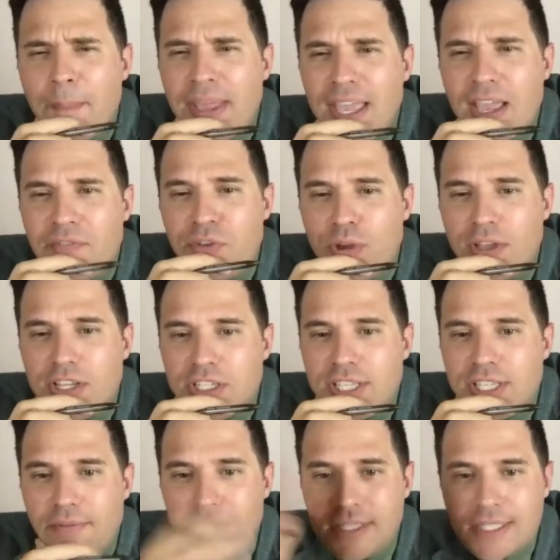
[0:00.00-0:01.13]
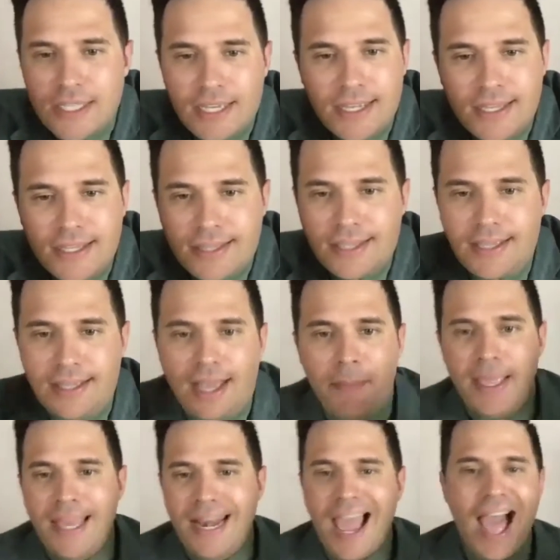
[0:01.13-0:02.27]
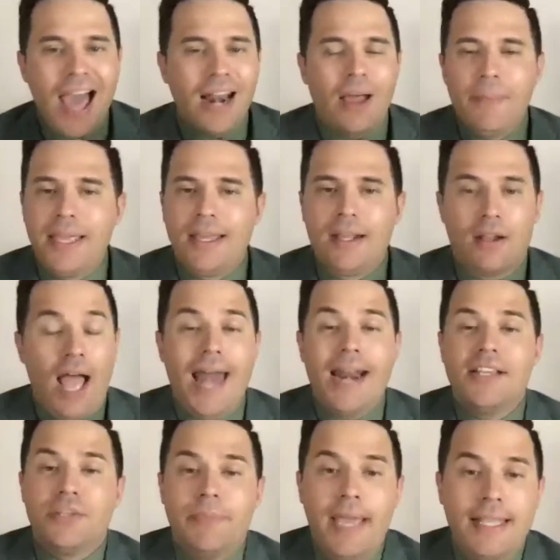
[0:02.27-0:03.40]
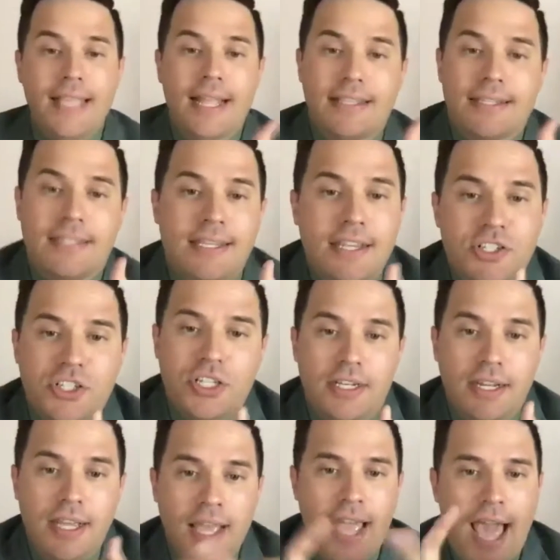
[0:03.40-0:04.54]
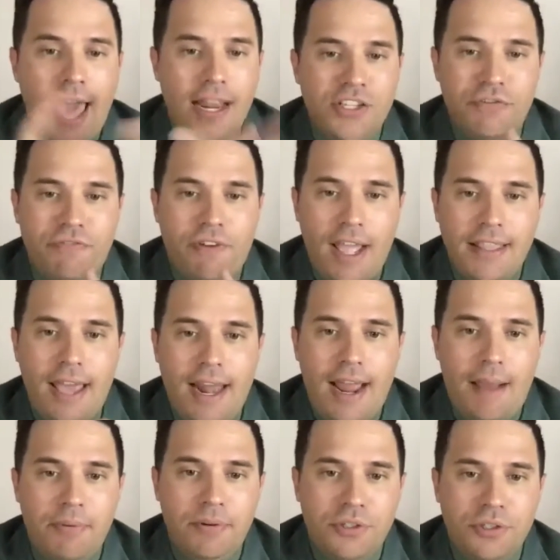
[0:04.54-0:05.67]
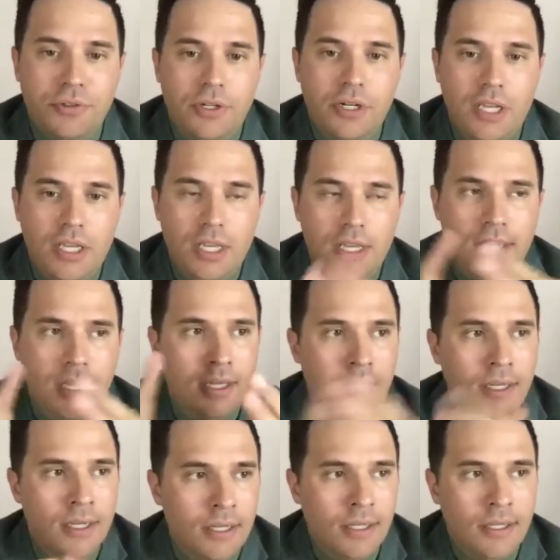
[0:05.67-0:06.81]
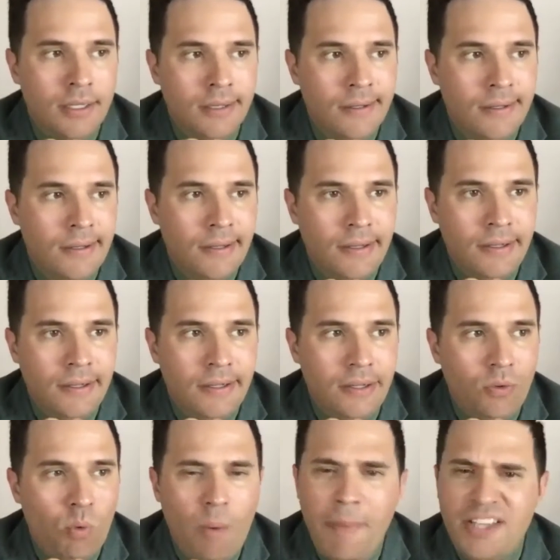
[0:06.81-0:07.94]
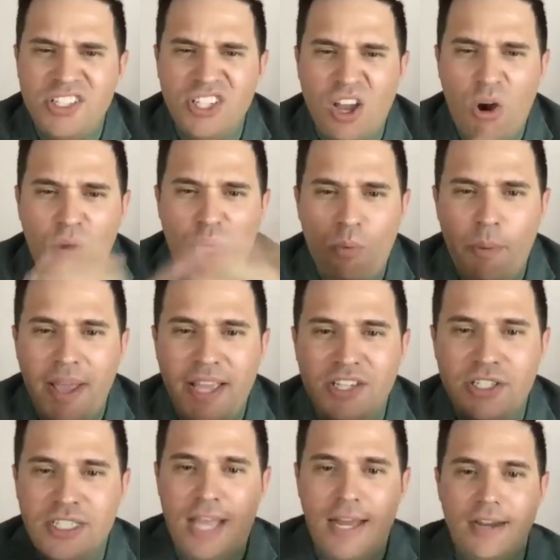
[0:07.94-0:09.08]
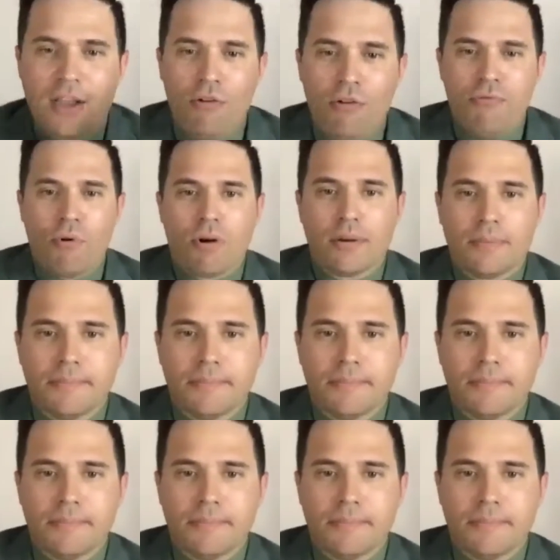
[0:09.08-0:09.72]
mean, if you could just give us the the, I mean, how I mean, how did you make that decision? How did you find that opportunity? What made so, you, so what you decide to go for it?